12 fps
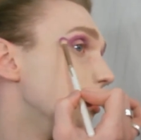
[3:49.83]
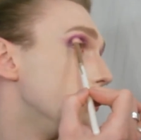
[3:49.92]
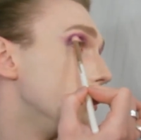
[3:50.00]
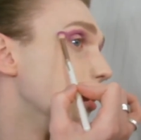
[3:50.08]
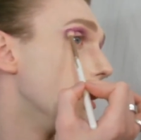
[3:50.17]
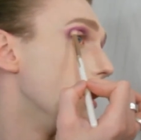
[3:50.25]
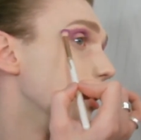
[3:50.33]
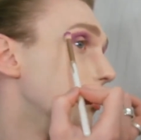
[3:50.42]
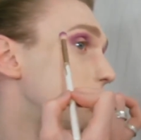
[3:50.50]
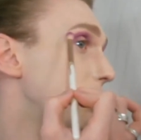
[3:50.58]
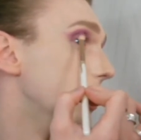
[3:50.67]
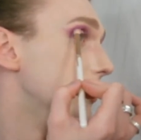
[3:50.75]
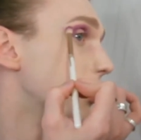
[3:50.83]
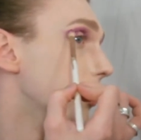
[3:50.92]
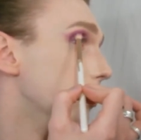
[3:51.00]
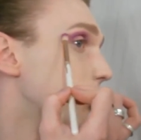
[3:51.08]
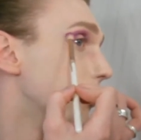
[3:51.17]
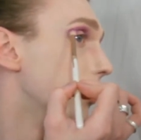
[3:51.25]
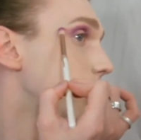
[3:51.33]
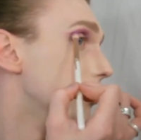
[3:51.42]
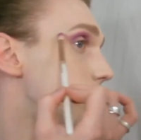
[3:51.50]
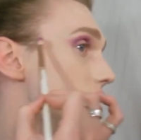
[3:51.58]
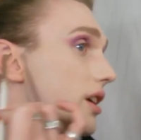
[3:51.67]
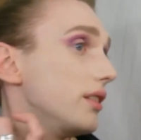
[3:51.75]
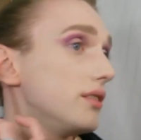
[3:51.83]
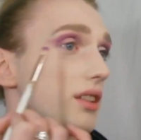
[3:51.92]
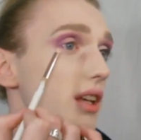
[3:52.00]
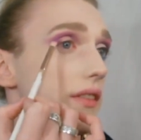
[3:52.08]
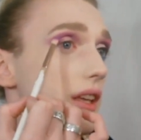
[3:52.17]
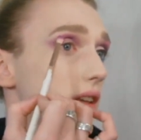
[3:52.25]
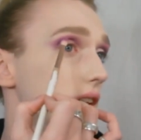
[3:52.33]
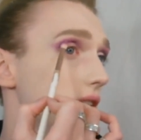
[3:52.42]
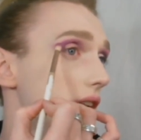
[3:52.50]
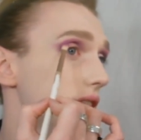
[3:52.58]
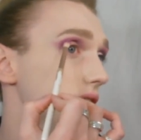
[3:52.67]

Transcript: We are going to blend it out with other shades and then cut the